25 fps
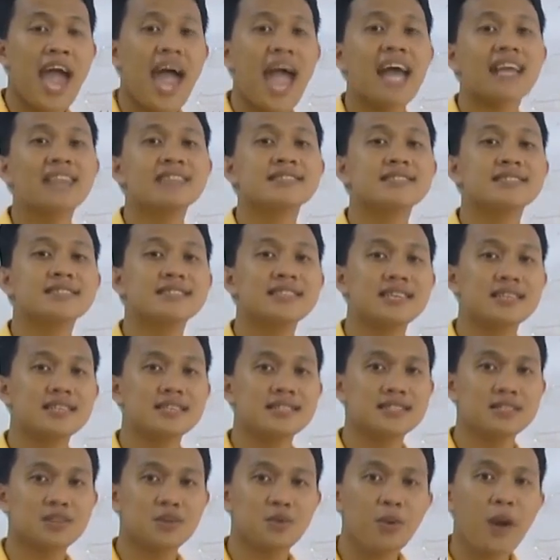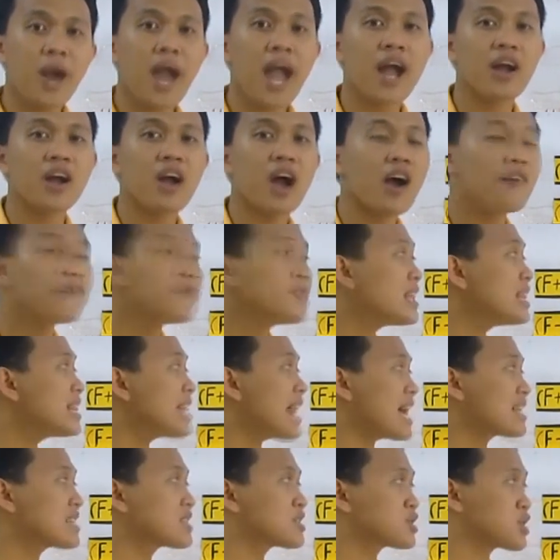and the square of the
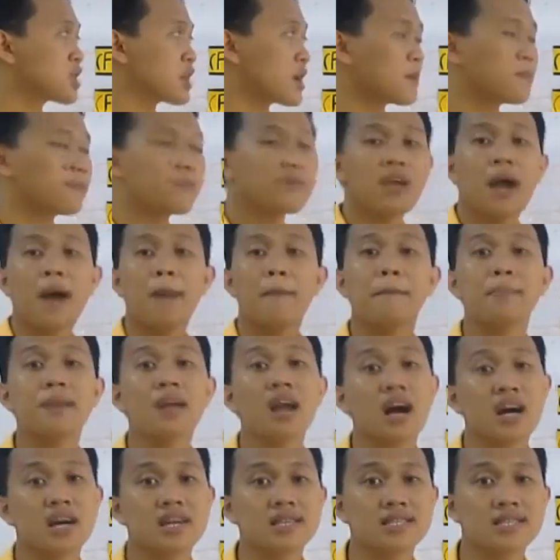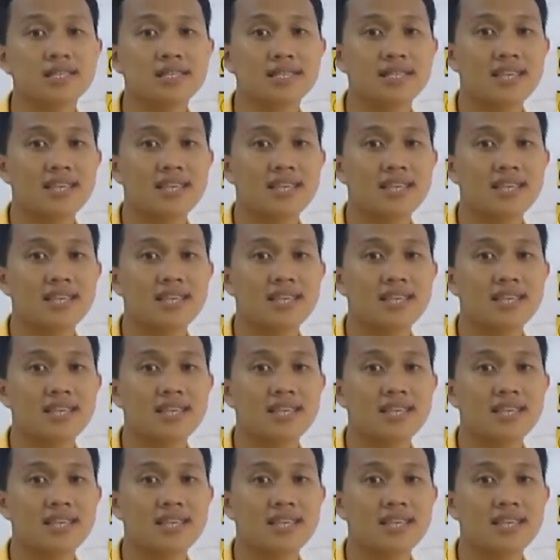last term plus